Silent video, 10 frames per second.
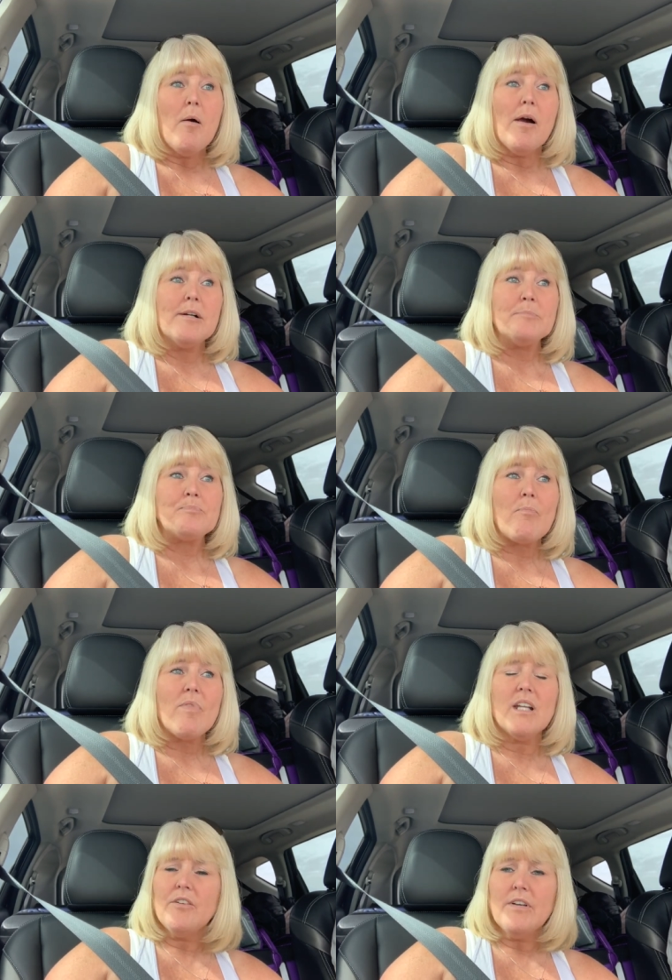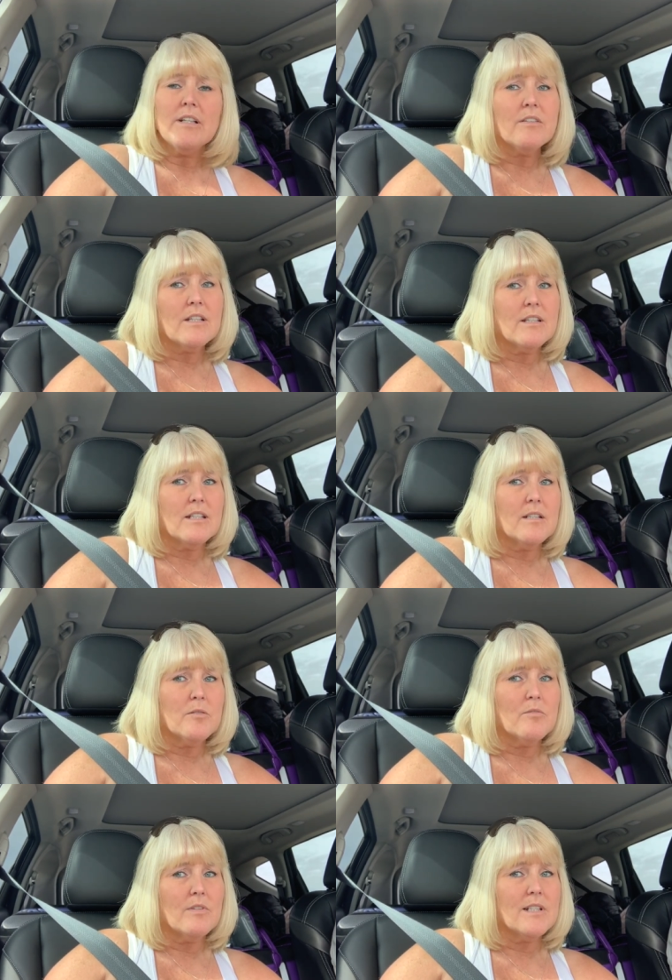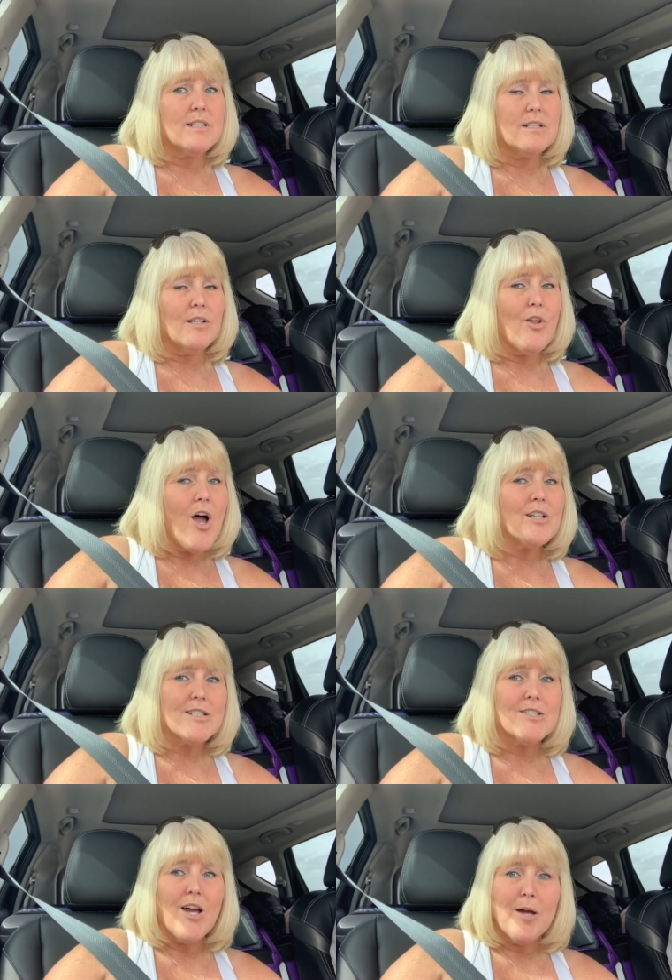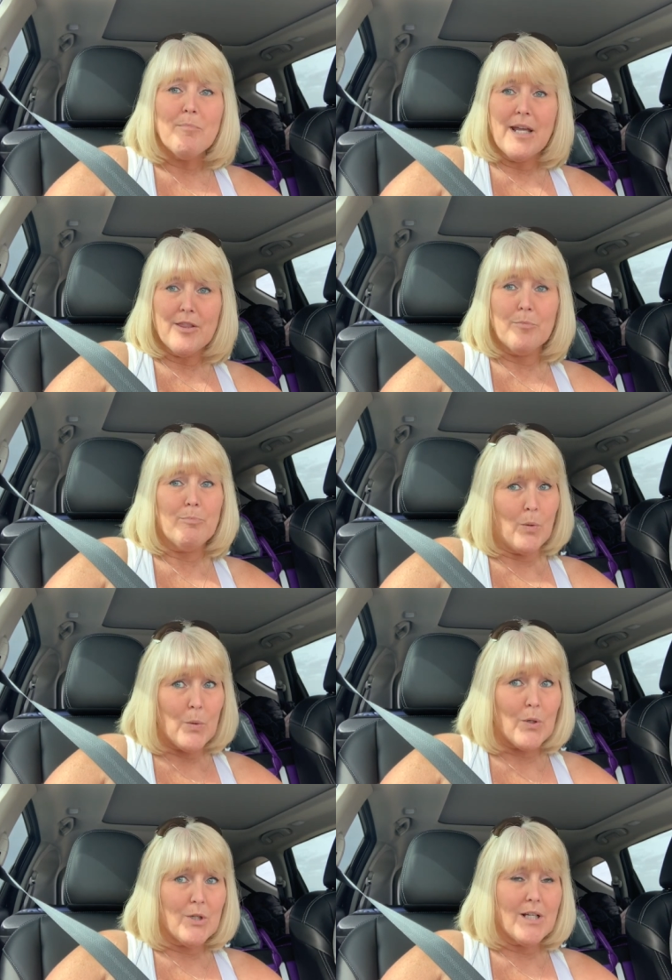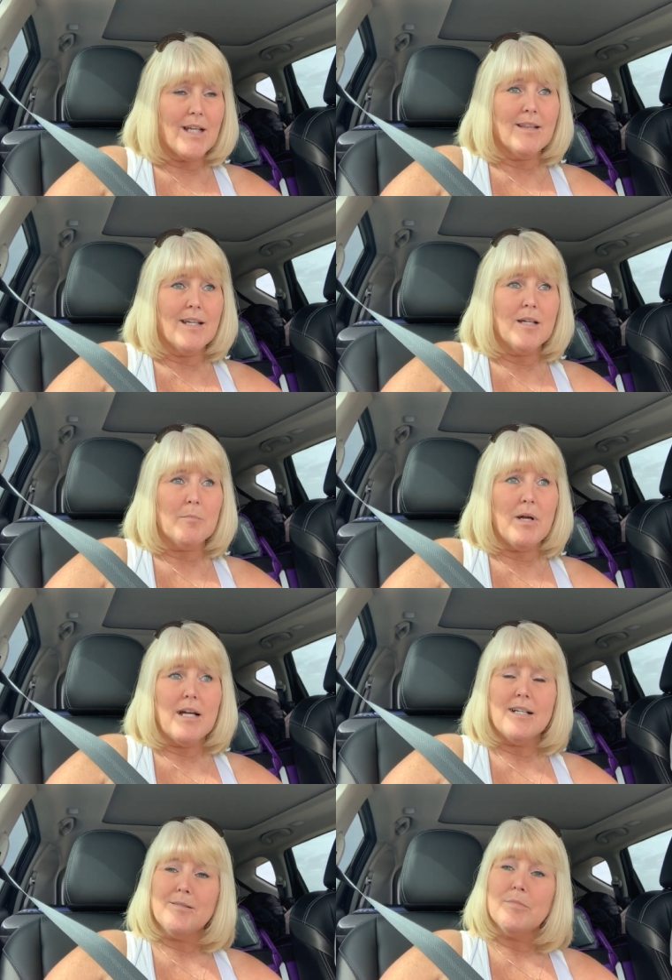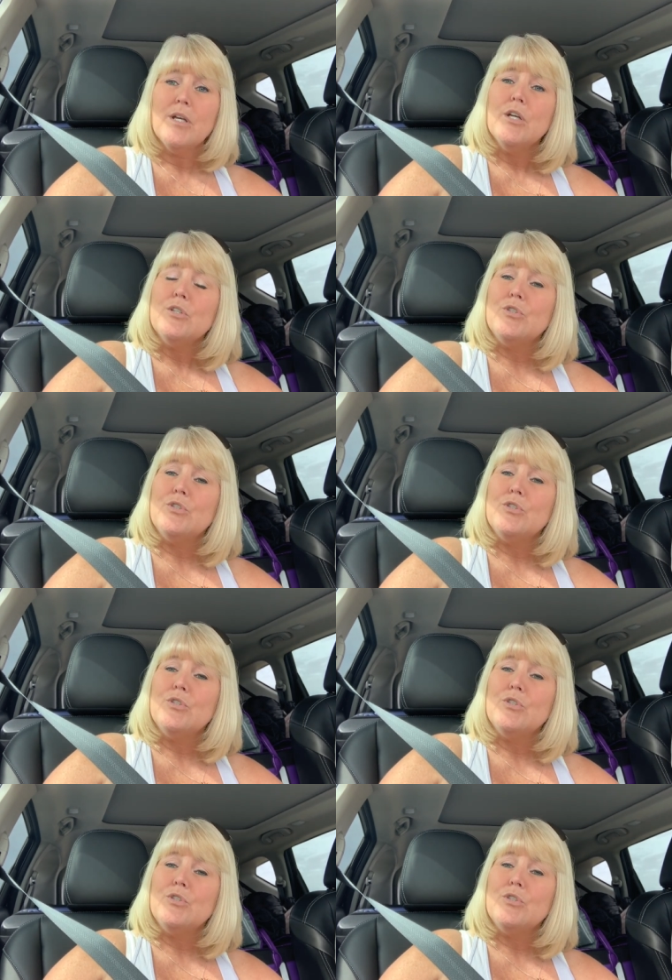Um, and I found out that the, it, the law does not make the board in them um,